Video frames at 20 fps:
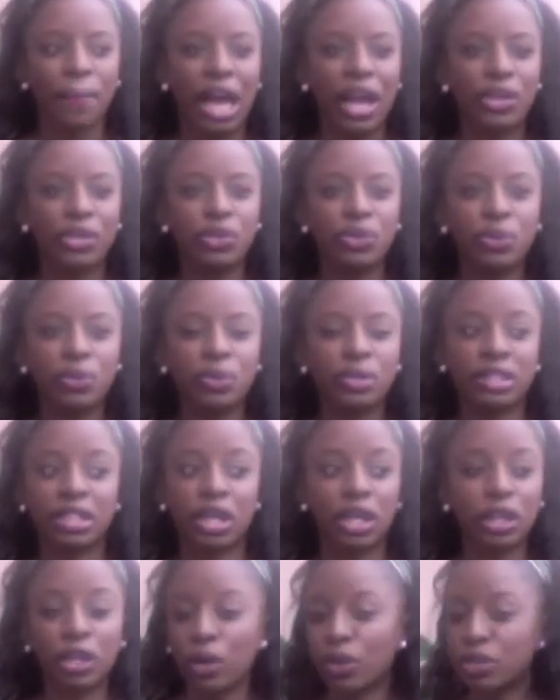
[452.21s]
The
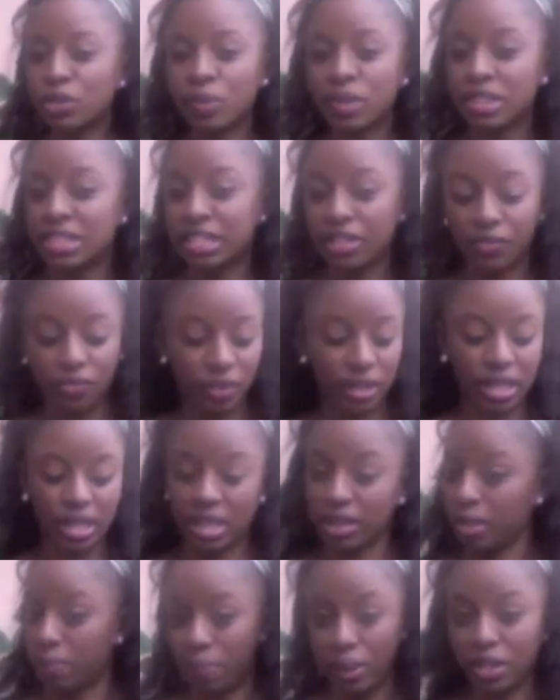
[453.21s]
clothes were different
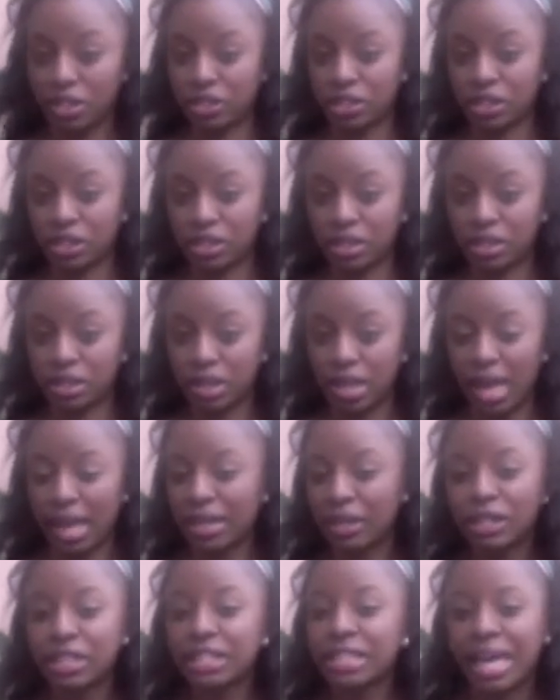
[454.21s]
in the pictures. I
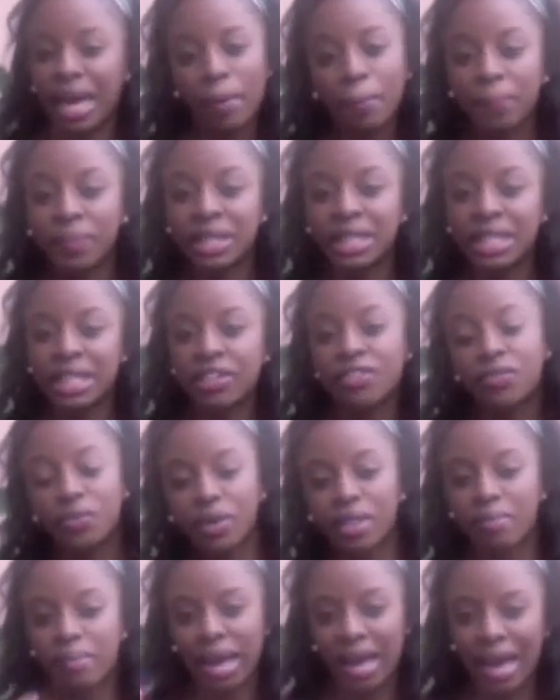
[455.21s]
could not believe
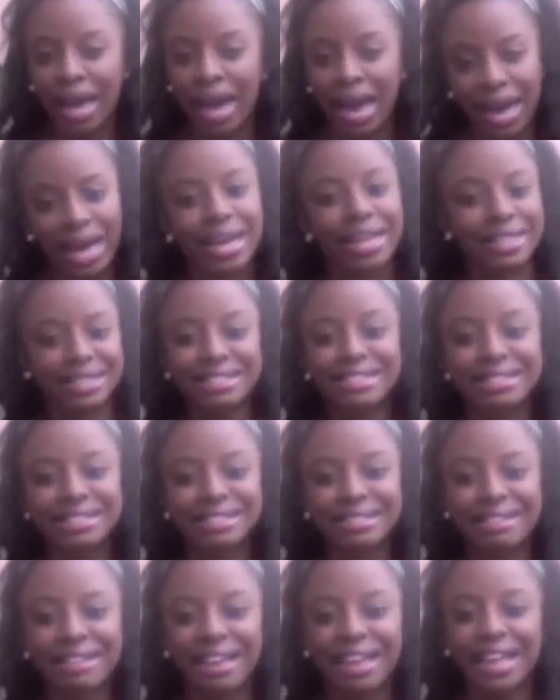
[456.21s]
with my eyes
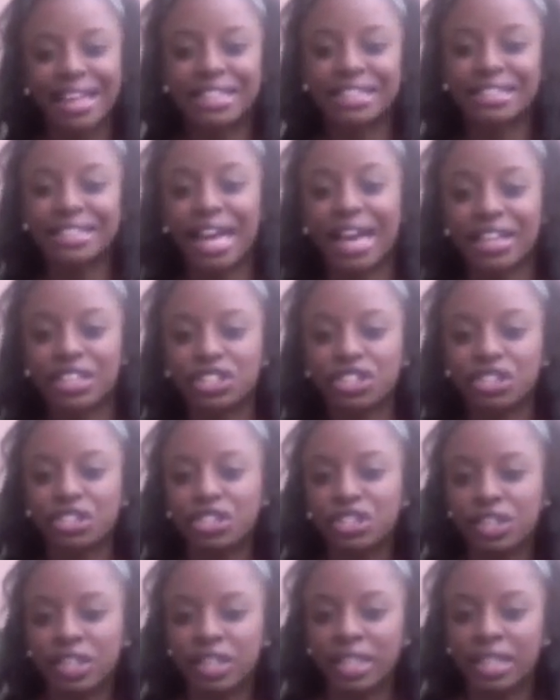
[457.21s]
that
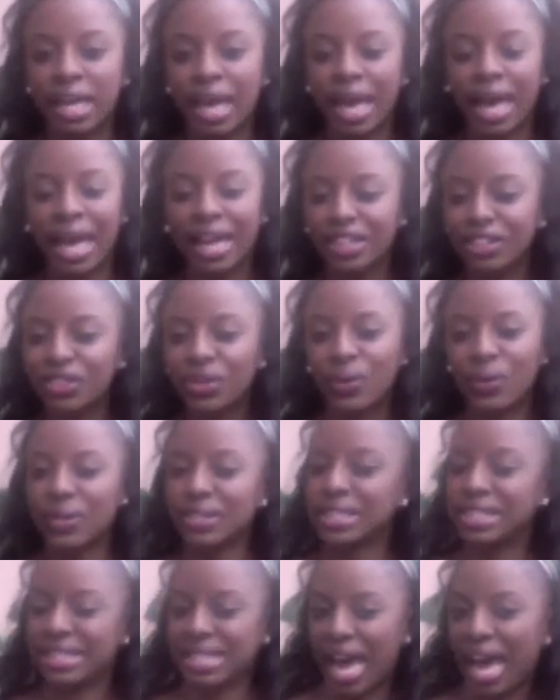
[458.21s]
she had the
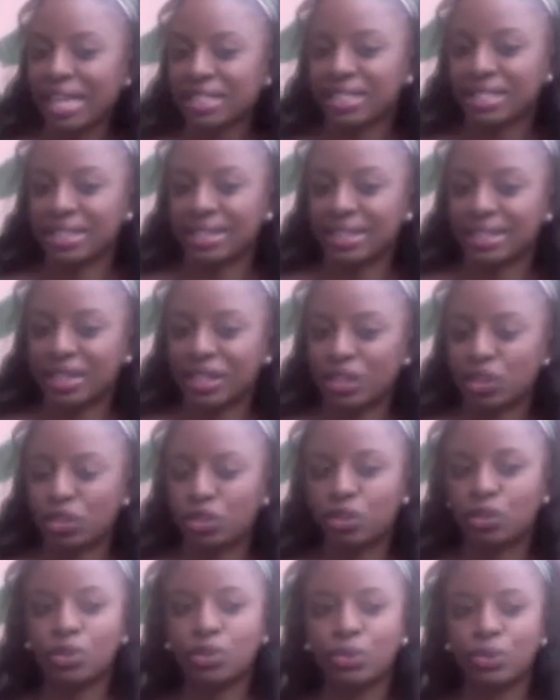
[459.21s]
audacity
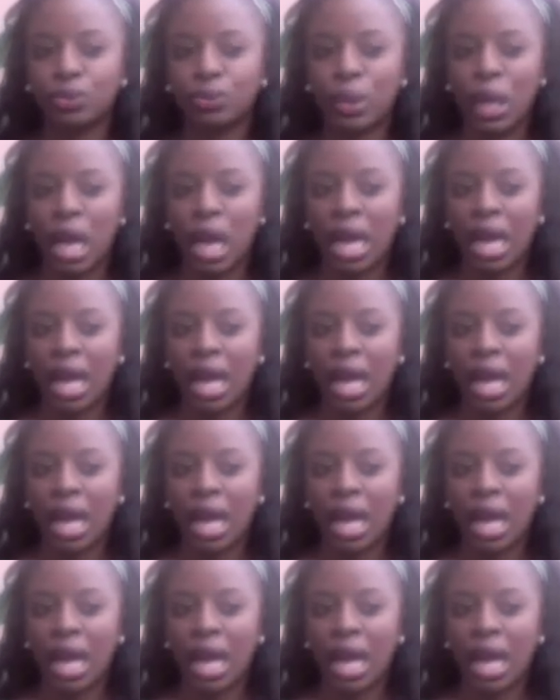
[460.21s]
to